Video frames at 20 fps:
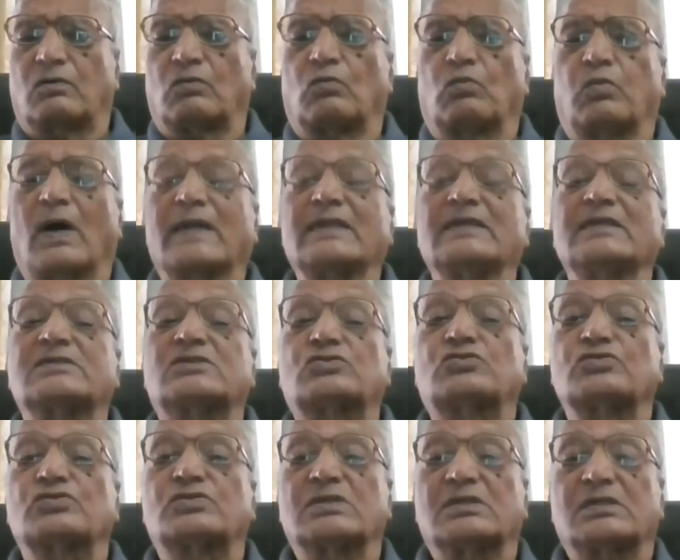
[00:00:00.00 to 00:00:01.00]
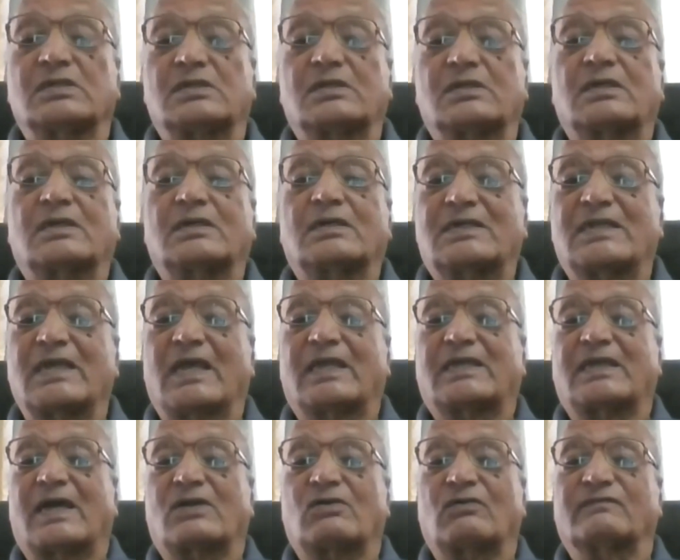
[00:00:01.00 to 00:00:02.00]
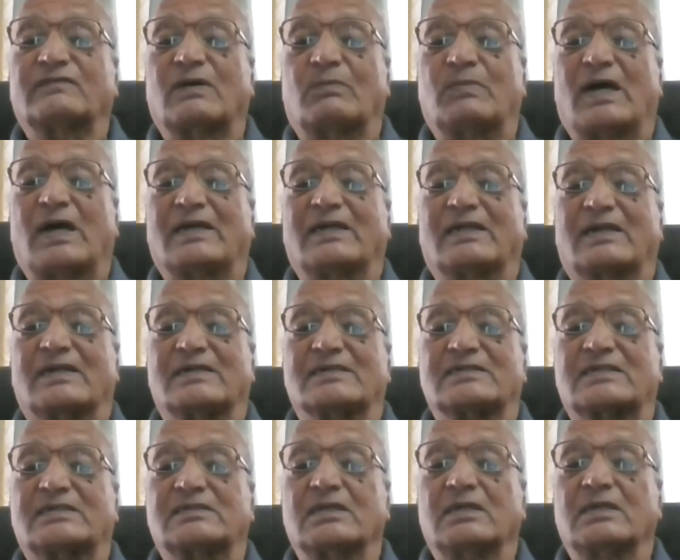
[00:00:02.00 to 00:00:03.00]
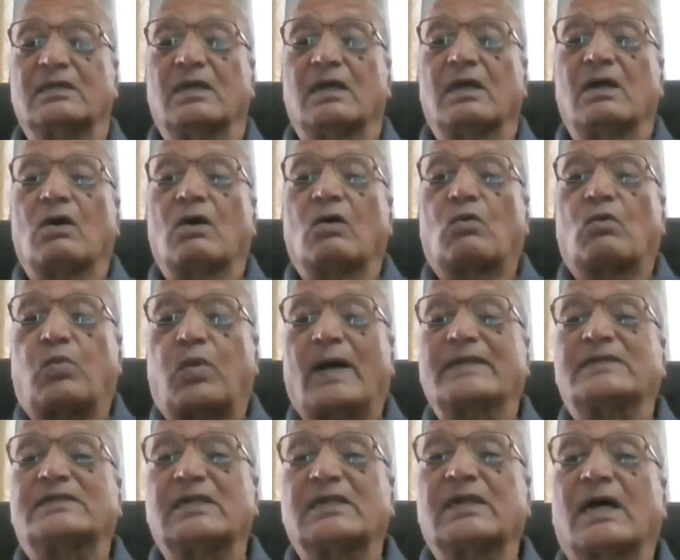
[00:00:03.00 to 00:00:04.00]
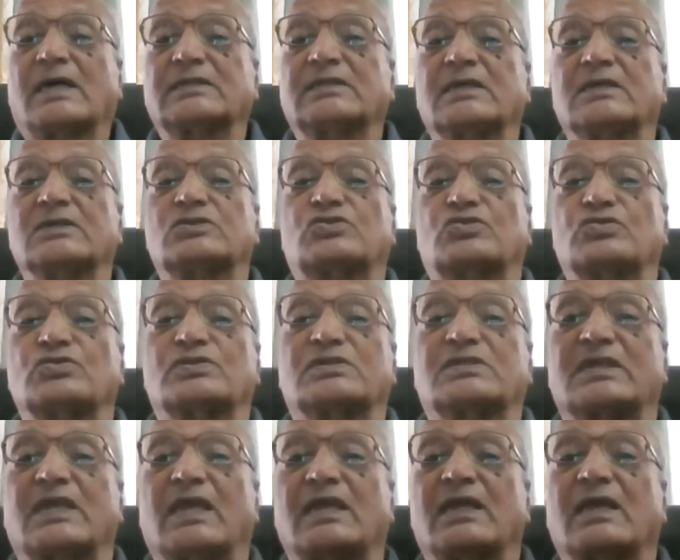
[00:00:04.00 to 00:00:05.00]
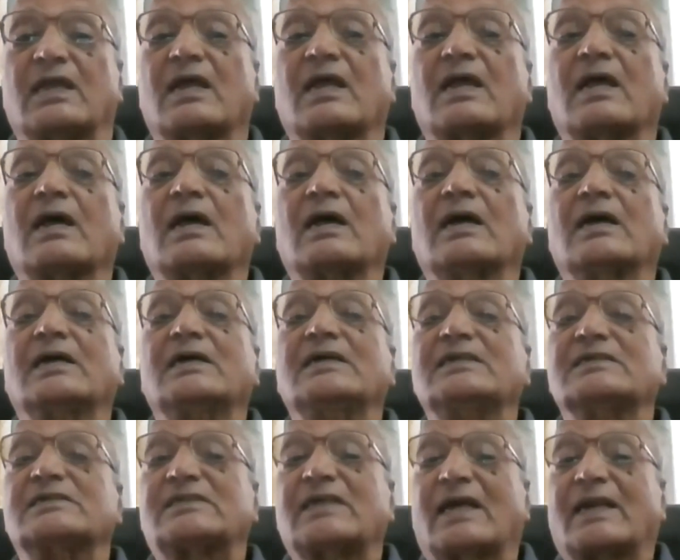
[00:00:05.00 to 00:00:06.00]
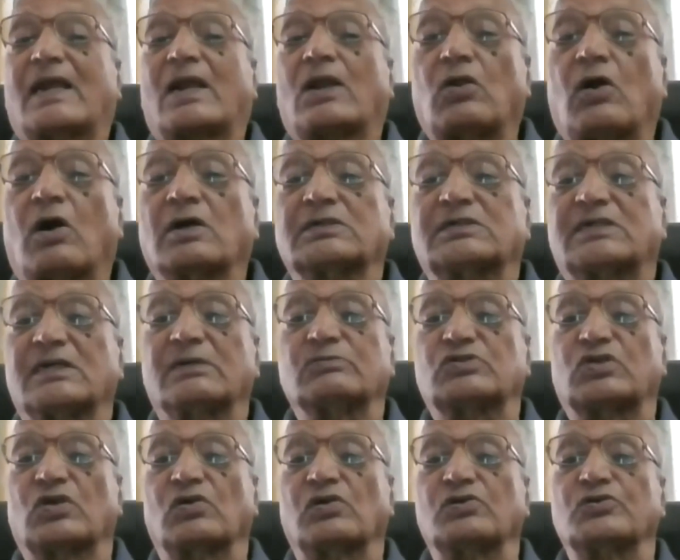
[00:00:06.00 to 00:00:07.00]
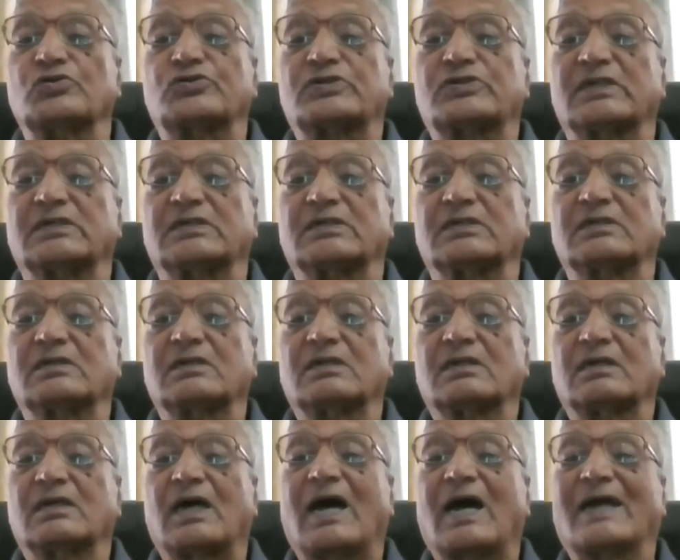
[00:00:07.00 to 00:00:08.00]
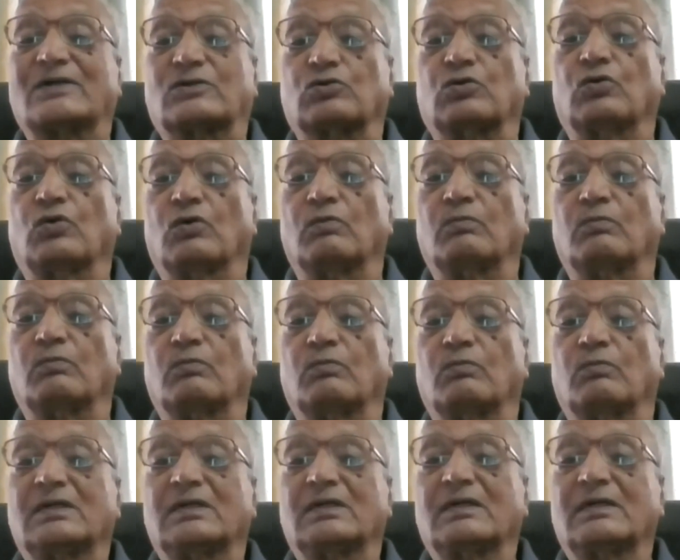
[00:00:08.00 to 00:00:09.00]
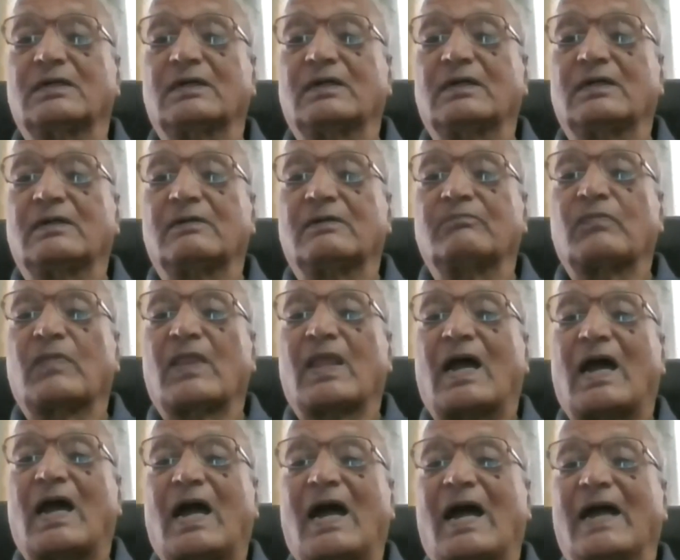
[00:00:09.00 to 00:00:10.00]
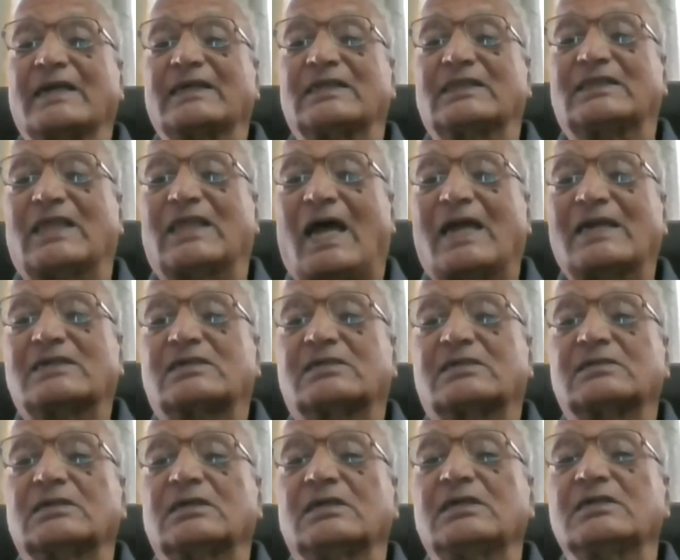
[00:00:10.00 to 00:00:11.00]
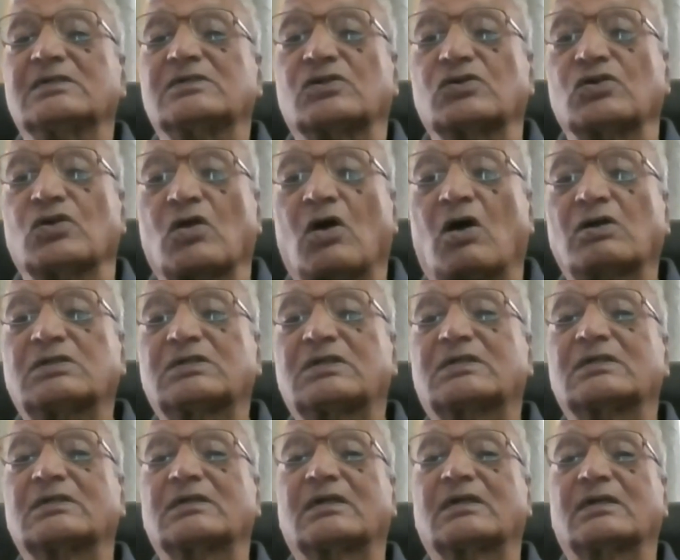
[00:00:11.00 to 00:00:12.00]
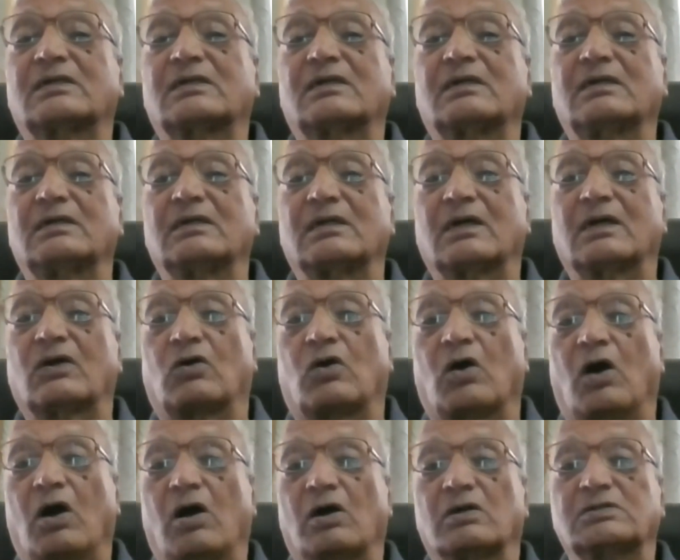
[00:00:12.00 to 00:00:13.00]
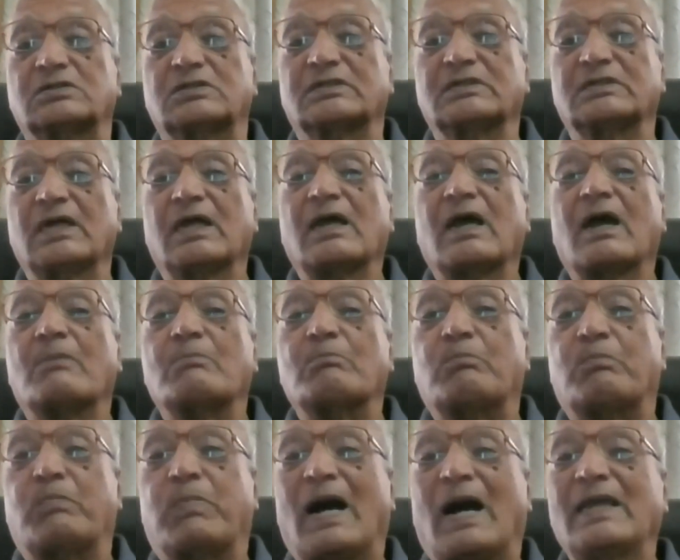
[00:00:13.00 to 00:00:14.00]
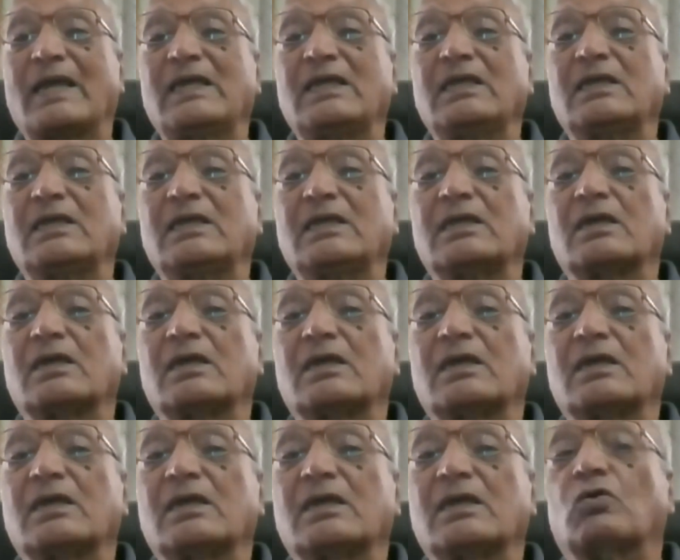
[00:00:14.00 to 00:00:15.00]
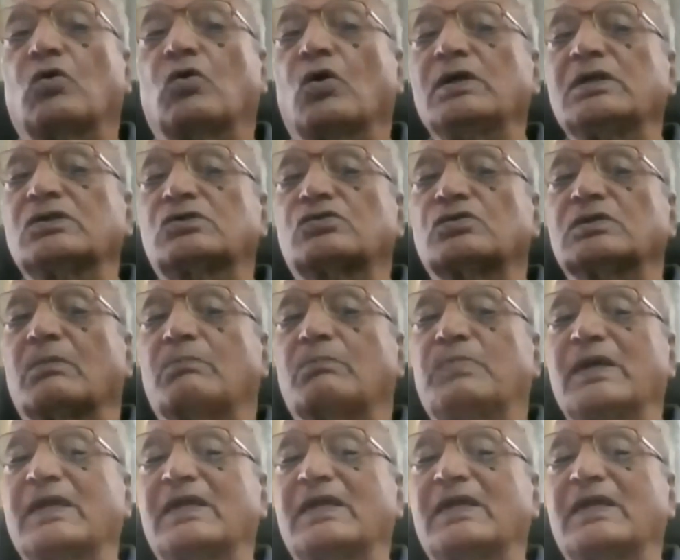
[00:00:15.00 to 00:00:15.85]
One is to take care of the migrants. Quite another is to say, is there a long-term solution at home? And that is not got by going to the big